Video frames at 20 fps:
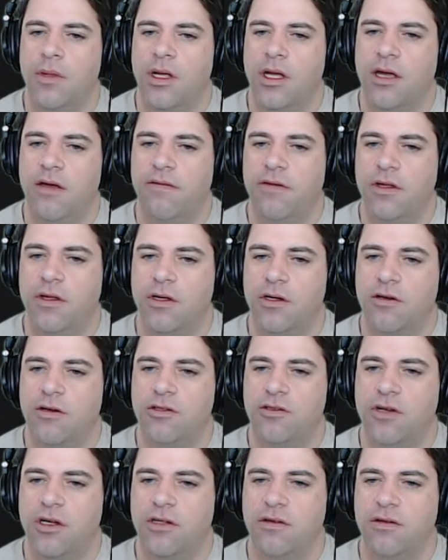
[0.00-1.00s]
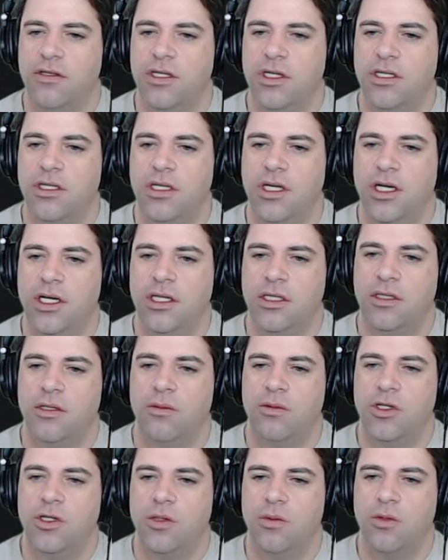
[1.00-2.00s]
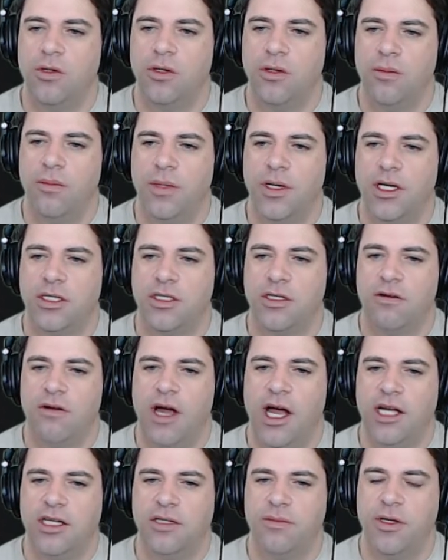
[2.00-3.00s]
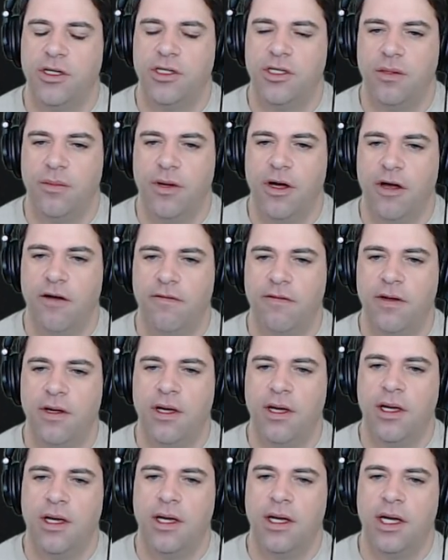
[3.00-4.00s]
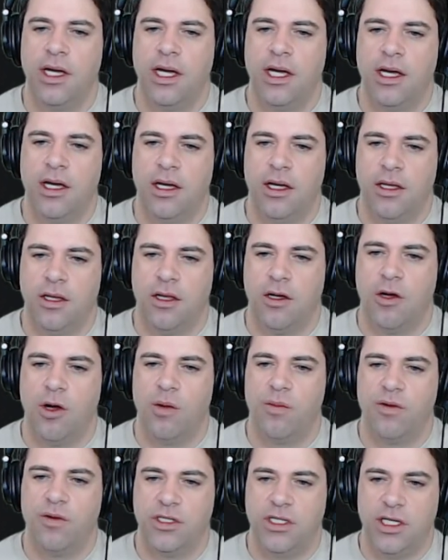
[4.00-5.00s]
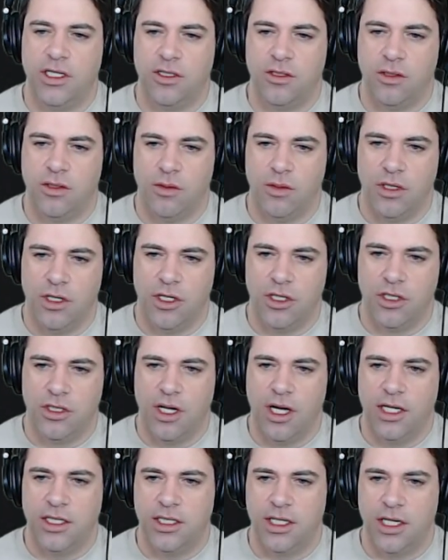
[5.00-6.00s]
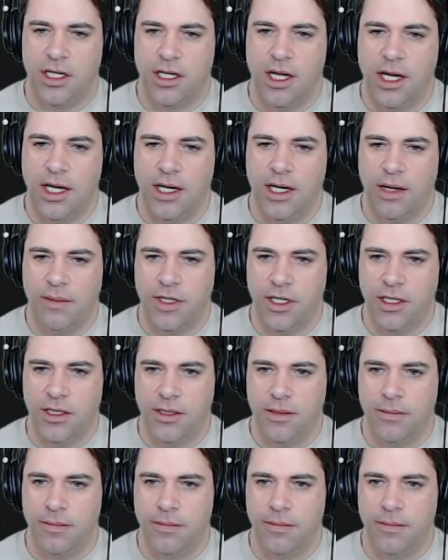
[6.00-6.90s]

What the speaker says: If the constructor succeeds, which it wouldn't because the crash mentioned above, the code proceeds to initialize the client object.